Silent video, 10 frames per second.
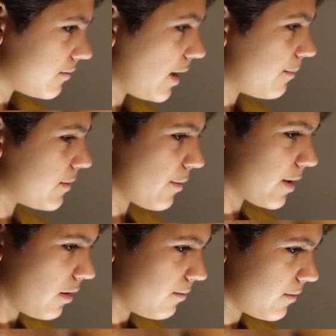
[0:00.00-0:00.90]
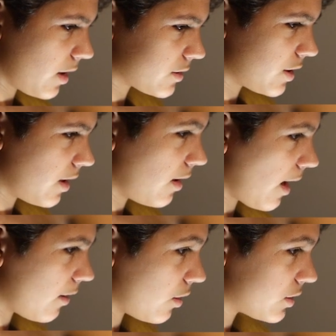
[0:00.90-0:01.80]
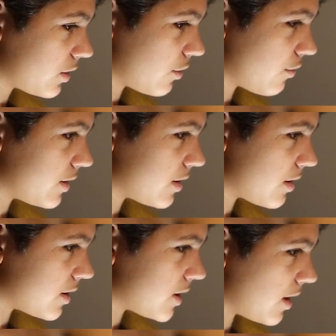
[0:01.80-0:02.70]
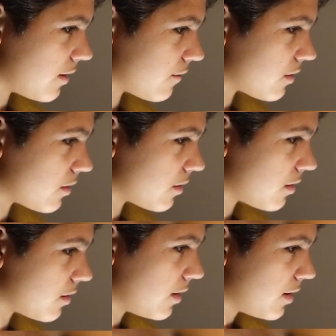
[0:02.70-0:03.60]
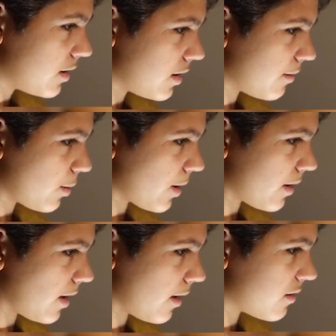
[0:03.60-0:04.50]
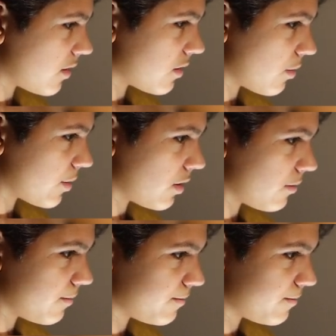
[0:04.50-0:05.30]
Yep, there we go. Actually, I'll decrease it to see. Yep, okay, yeah, there we go.